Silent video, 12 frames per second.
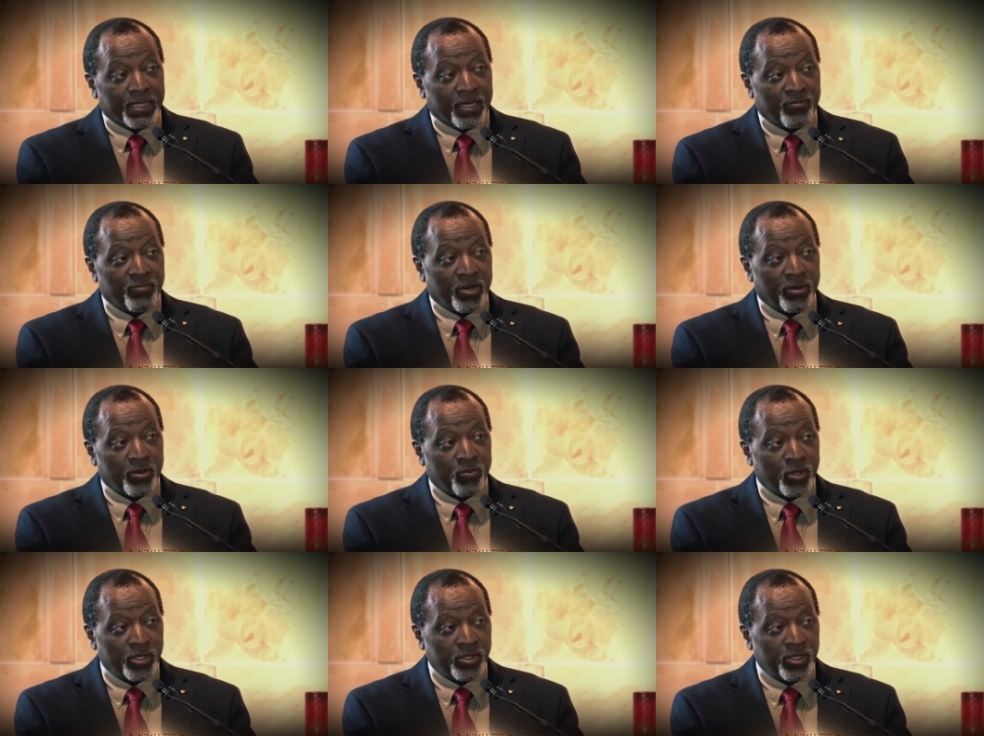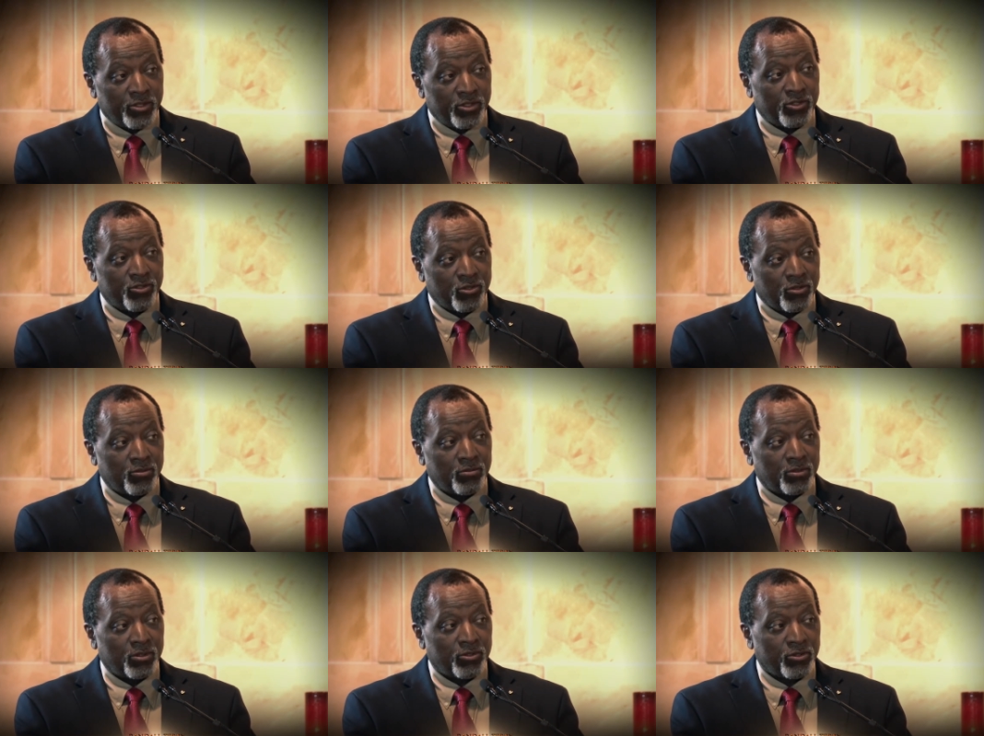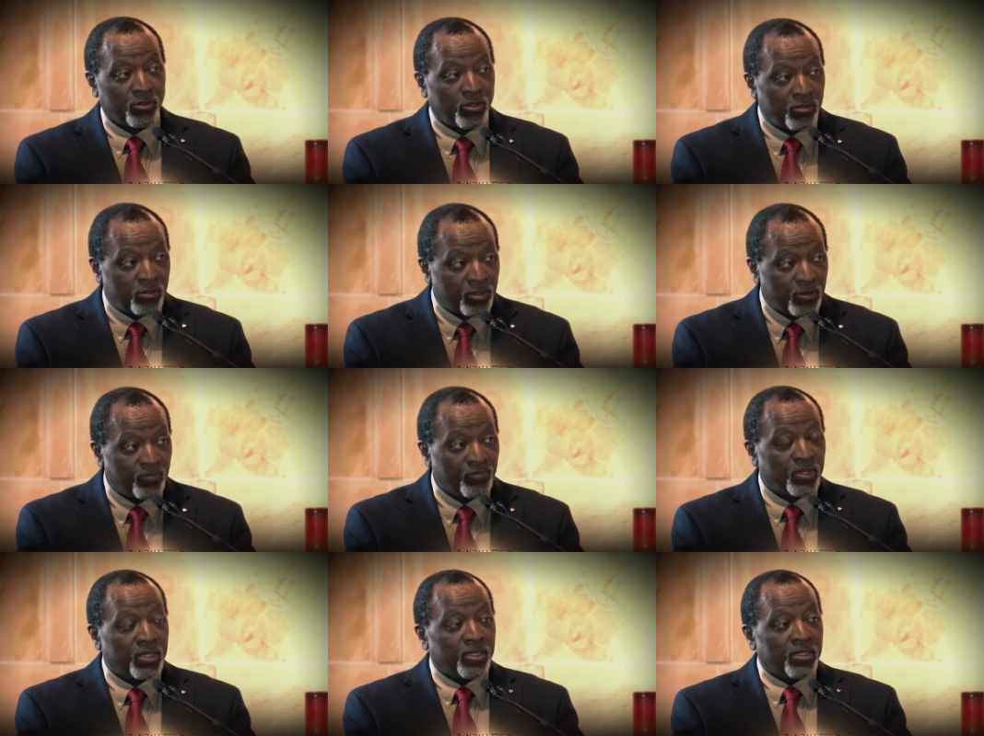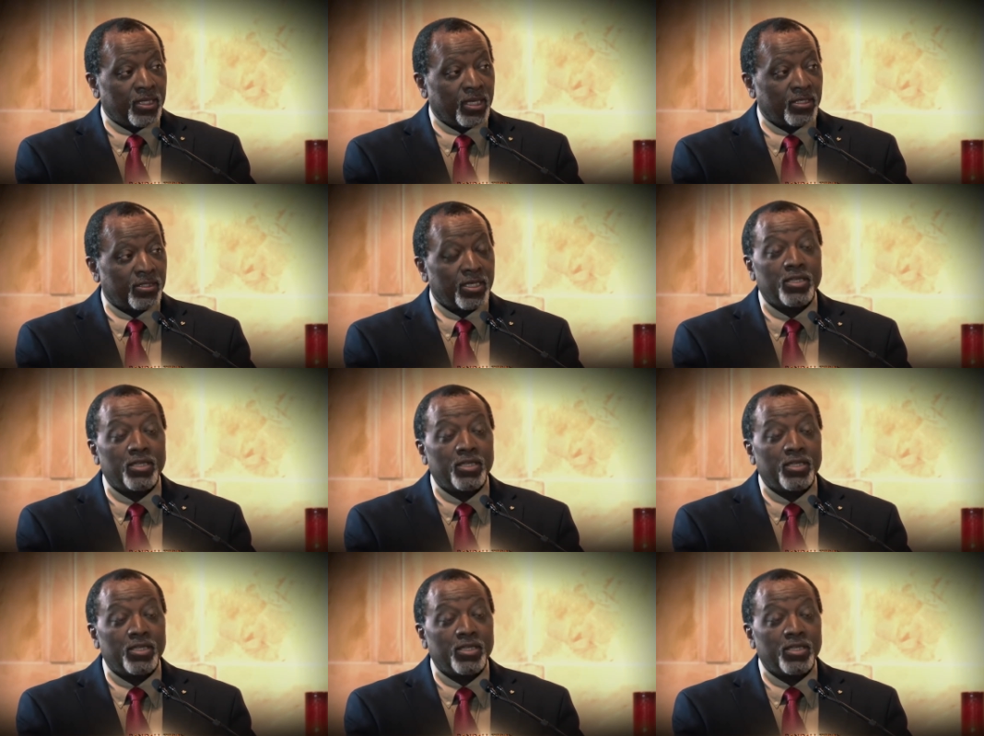of bearing witness to the truth that is